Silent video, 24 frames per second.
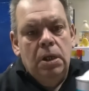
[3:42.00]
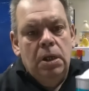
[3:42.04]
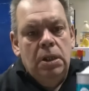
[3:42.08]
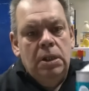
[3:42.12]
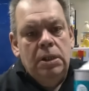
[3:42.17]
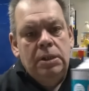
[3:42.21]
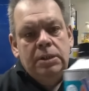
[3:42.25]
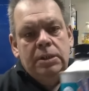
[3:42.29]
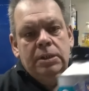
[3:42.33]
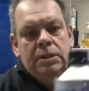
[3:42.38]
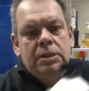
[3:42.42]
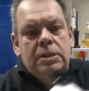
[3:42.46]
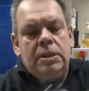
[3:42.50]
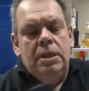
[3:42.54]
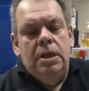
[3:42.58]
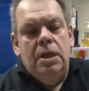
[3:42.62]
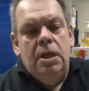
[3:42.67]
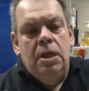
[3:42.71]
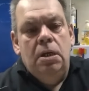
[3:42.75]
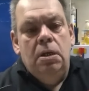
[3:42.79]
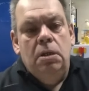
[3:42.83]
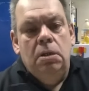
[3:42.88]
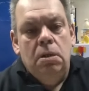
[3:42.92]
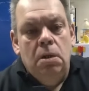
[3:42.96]
This is
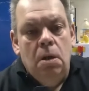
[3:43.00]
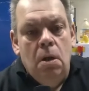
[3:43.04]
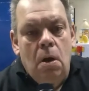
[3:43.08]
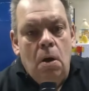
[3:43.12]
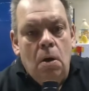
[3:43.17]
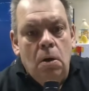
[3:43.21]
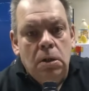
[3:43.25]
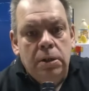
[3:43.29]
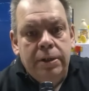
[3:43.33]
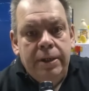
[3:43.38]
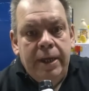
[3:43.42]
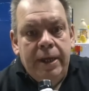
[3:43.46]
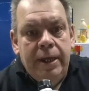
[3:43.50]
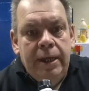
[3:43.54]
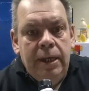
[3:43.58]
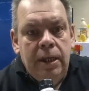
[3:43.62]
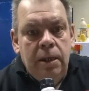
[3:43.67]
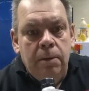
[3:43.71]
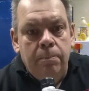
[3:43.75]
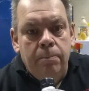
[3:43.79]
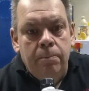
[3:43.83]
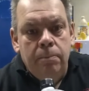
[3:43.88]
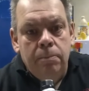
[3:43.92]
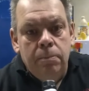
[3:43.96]
their
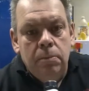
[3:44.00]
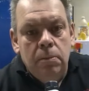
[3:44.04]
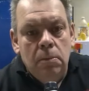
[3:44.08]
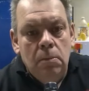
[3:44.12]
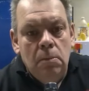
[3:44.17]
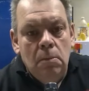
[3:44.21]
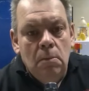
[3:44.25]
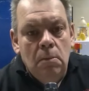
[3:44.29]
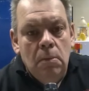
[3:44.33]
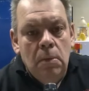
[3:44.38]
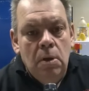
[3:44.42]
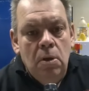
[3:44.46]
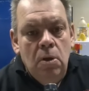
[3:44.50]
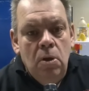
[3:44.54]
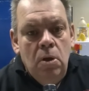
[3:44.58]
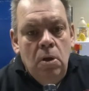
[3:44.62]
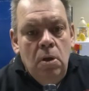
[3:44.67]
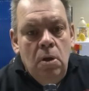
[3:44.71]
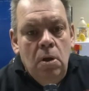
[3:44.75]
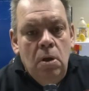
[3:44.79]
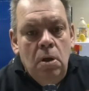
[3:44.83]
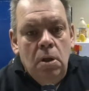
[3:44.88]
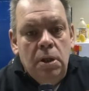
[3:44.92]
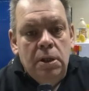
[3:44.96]
Octanium.
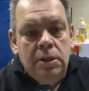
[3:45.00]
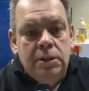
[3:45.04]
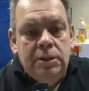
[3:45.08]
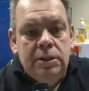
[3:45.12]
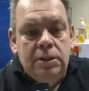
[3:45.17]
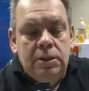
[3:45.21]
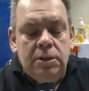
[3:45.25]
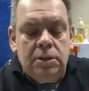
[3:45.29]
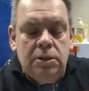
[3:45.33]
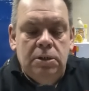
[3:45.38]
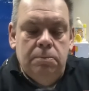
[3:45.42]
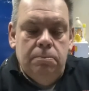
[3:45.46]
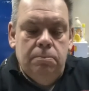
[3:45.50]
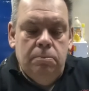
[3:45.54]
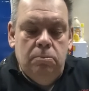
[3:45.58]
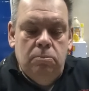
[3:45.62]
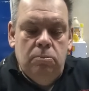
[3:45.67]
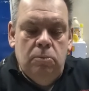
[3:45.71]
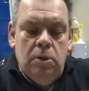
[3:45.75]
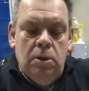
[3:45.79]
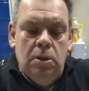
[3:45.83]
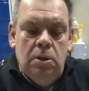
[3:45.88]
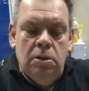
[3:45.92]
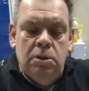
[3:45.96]
This is
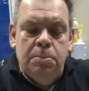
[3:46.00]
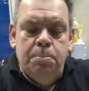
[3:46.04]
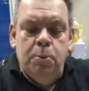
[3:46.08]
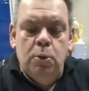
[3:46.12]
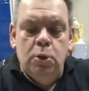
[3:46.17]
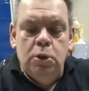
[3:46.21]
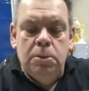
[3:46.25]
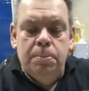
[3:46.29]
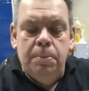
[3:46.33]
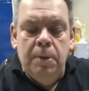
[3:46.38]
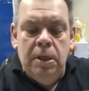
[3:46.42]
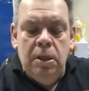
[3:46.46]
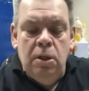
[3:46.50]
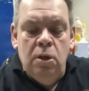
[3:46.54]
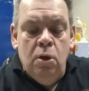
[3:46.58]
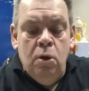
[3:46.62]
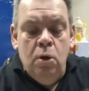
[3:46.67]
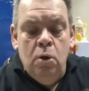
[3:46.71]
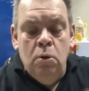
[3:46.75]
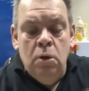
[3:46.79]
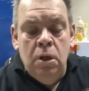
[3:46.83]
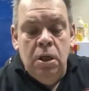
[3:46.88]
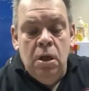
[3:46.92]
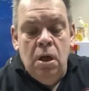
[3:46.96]
supposed to be not
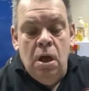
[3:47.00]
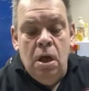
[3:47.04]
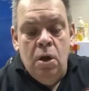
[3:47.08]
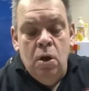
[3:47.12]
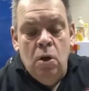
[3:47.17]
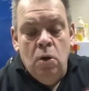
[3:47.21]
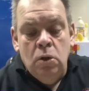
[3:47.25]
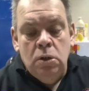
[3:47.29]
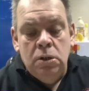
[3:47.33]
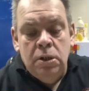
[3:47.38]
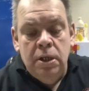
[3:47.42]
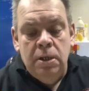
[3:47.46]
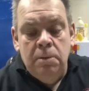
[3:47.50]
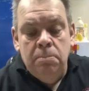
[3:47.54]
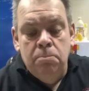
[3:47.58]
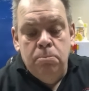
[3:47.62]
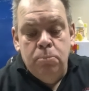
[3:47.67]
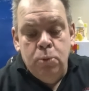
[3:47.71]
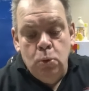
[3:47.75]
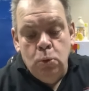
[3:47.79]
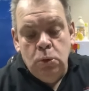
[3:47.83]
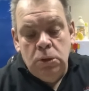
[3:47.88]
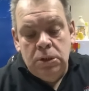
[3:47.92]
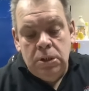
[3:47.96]
only an octane
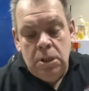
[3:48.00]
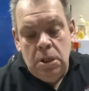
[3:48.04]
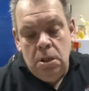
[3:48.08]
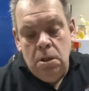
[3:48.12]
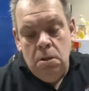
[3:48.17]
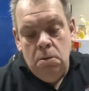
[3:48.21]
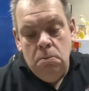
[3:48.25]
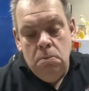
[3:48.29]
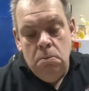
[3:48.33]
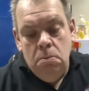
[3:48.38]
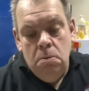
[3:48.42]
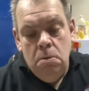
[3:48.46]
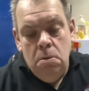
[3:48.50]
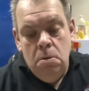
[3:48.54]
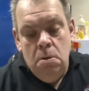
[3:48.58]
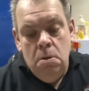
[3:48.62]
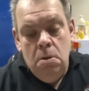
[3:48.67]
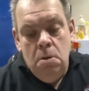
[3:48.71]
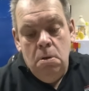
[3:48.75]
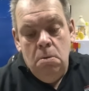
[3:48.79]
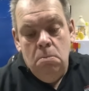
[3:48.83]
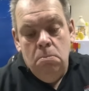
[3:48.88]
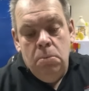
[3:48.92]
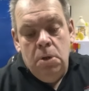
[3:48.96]
booster,
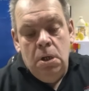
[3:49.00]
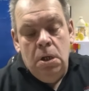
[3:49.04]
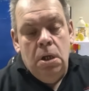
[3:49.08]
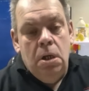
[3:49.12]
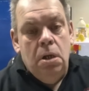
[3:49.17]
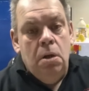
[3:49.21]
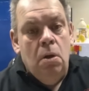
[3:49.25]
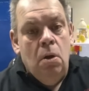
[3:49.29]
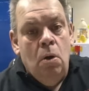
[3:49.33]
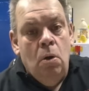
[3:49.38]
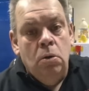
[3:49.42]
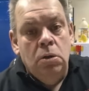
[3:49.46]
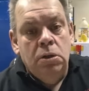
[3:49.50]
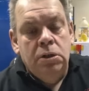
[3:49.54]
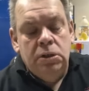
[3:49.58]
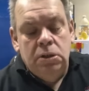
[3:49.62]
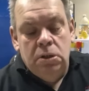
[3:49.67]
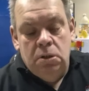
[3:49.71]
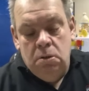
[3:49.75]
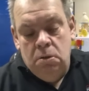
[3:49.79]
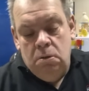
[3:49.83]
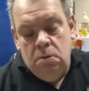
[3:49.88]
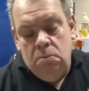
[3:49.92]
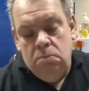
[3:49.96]
but
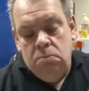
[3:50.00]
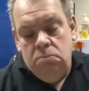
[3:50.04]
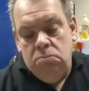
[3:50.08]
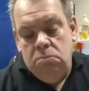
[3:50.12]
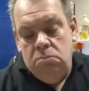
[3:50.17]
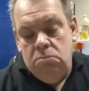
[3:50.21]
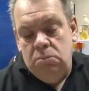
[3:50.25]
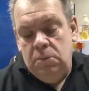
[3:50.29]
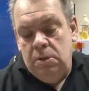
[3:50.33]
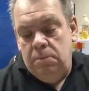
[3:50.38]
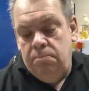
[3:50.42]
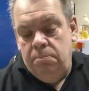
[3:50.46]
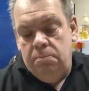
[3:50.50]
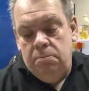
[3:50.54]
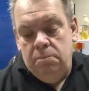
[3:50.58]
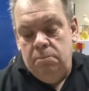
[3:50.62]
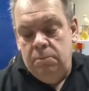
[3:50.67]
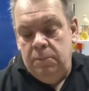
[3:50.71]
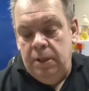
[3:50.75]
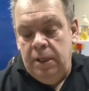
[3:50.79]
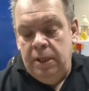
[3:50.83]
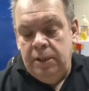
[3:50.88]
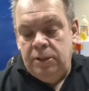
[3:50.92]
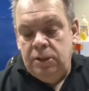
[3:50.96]
also
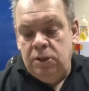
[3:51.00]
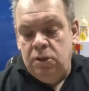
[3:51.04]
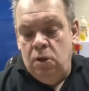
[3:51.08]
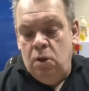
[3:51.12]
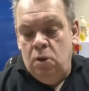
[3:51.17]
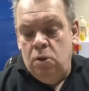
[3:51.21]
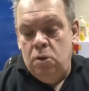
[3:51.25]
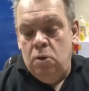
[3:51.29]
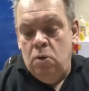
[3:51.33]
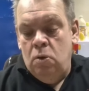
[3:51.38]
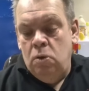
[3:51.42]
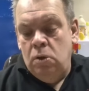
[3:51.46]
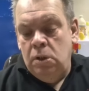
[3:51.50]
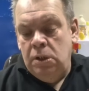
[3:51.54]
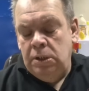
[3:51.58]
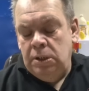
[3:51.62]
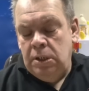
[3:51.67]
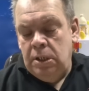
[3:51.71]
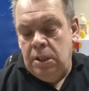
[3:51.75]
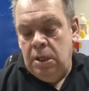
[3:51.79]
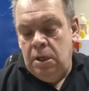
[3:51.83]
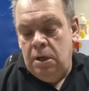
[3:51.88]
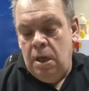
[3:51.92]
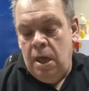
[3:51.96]
it's got all these
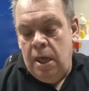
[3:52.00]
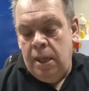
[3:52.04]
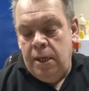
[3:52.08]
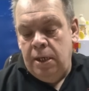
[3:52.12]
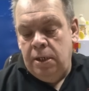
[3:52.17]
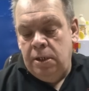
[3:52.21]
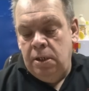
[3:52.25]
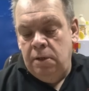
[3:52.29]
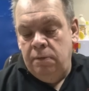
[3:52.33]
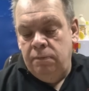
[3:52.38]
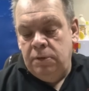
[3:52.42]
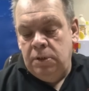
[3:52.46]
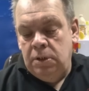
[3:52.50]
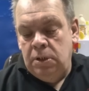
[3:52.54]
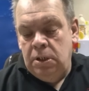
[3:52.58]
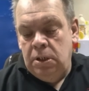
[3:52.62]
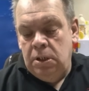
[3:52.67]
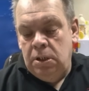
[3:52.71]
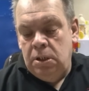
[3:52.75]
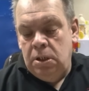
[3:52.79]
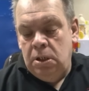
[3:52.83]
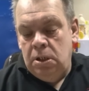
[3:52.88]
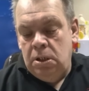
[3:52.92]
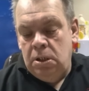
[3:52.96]
other additives in
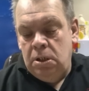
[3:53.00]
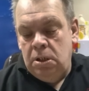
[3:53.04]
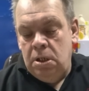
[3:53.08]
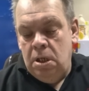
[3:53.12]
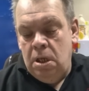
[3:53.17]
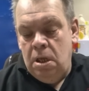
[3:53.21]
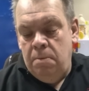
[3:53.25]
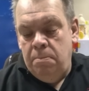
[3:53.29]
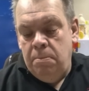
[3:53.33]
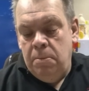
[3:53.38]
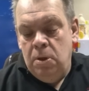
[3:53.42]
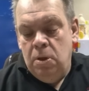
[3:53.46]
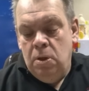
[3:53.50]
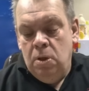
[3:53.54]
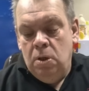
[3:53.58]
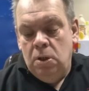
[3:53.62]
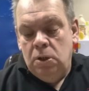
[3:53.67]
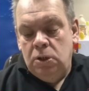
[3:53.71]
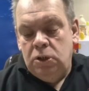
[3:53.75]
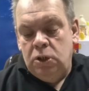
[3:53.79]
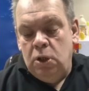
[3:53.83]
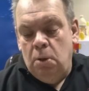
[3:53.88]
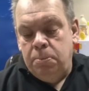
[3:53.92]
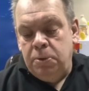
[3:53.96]
it that
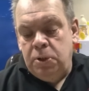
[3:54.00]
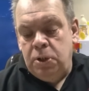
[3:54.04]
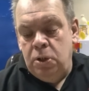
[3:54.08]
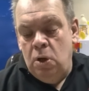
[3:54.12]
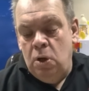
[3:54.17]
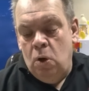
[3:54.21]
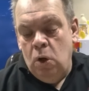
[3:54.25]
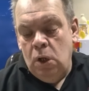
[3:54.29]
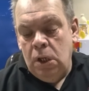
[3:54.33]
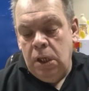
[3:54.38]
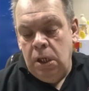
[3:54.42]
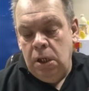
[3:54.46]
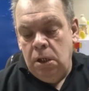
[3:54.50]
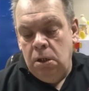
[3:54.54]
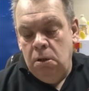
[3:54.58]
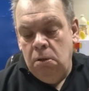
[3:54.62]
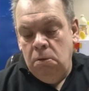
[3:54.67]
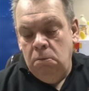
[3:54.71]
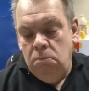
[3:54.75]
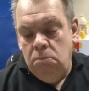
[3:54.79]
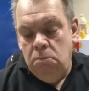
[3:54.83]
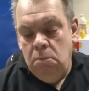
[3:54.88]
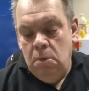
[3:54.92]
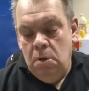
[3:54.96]
stops
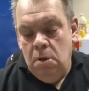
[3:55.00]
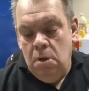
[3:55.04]
knocking.